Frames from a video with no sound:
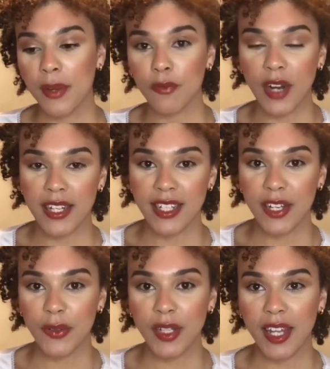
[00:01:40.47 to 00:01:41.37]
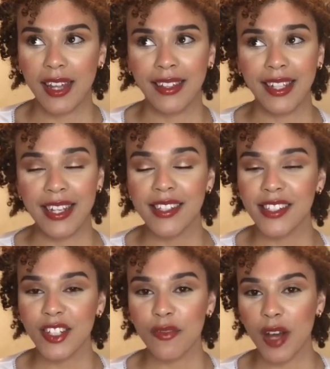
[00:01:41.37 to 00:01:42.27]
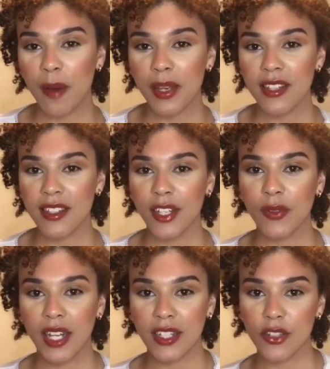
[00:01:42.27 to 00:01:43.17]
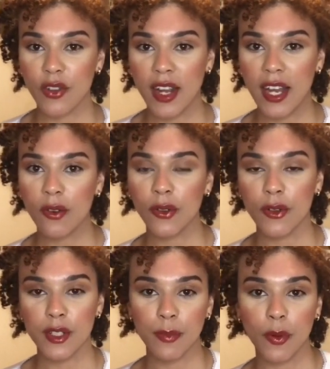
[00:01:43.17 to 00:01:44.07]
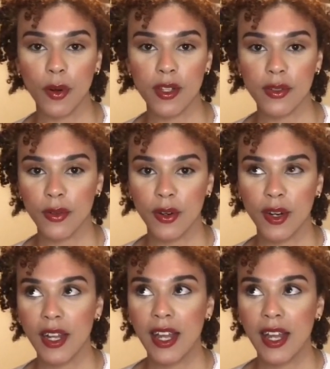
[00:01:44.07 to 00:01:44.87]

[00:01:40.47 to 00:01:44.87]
Write down a list of hobbies that you'd like to try out, or sports, or